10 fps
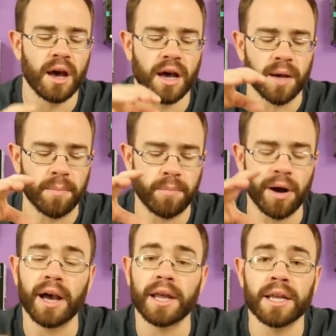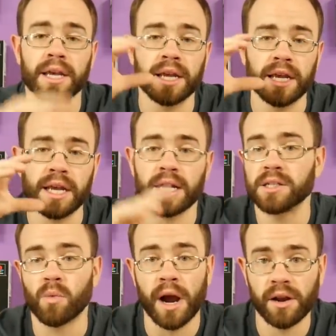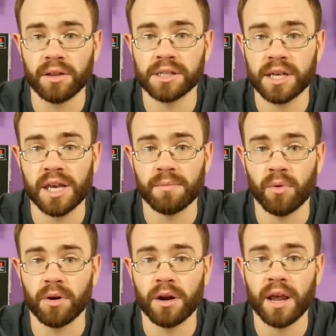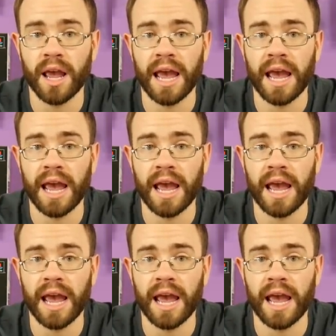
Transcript: uh, but it is a wireless keyboard,